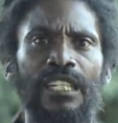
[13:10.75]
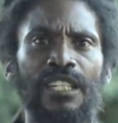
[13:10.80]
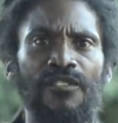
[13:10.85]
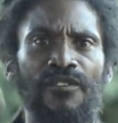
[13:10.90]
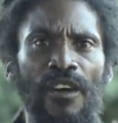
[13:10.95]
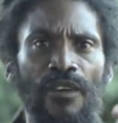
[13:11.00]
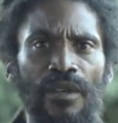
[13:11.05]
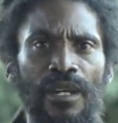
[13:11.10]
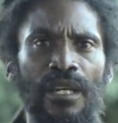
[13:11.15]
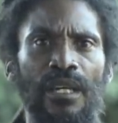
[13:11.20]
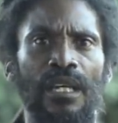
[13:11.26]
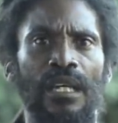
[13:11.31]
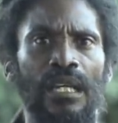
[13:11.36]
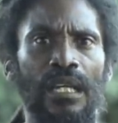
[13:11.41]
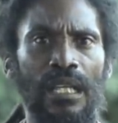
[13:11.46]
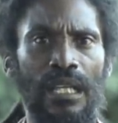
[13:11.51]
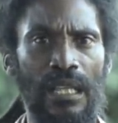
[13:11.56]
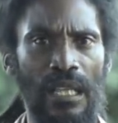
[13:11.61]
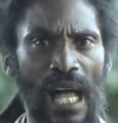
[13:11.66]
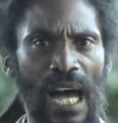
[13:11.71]
It's very
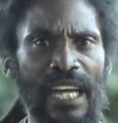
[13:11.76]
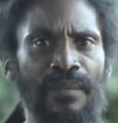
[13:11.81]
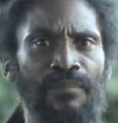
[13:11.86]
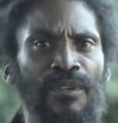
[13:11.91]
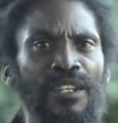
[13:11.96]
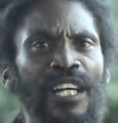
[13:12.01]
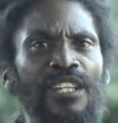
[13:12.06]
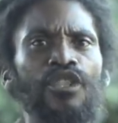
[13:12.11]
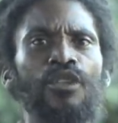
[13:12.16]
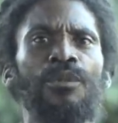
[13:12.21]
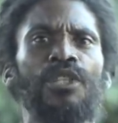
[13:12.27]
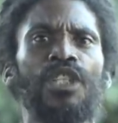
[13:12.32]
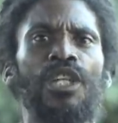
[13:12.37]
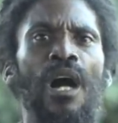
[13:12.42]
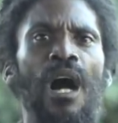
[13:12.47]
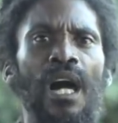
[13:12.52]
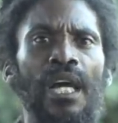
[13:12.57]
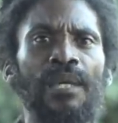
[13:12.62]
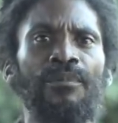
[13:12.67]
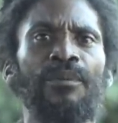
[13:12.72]
light, but not so much
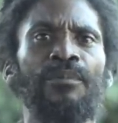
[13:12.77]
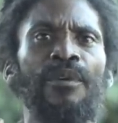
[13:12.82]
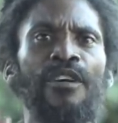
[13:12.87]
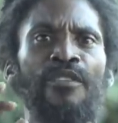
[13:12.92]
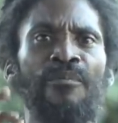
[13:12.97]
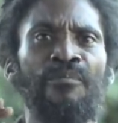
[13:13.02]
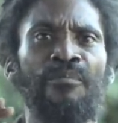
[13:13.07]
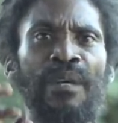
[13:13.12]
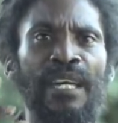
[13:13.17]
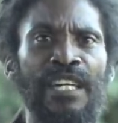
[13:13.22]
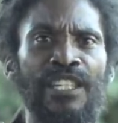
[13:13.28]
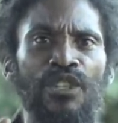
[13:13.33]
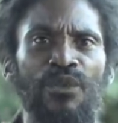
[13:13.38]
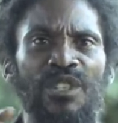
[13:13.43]
khaki, but very beige.